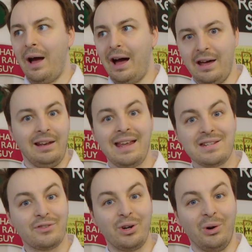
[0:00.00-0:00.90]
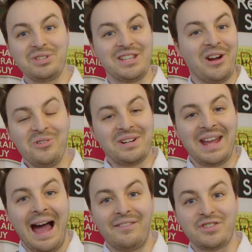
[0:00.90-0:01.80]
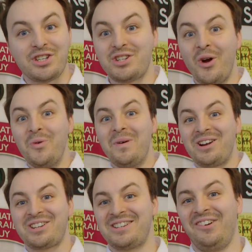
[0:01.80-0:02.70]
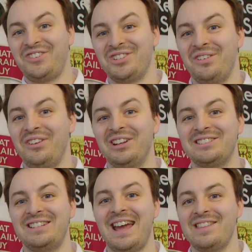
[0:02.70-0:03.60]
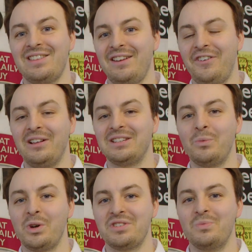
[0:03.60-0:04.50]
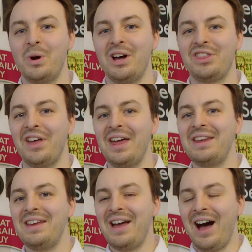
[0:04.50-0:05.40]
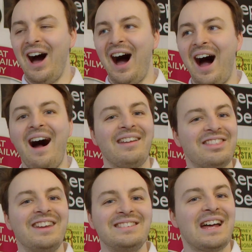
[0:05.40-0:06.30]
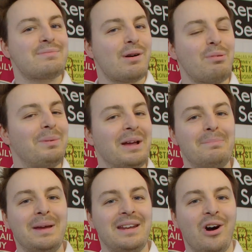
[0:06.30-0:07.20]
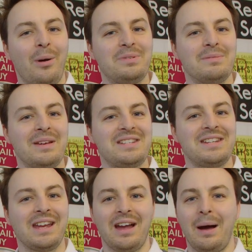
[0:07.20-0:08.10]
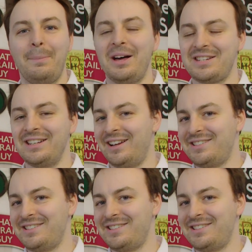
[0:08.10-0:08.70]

Unless, of course, they already have so much stuff to reveal today that they felt it wasn't worth it. I think that's probably a bit optimistic. Personally, I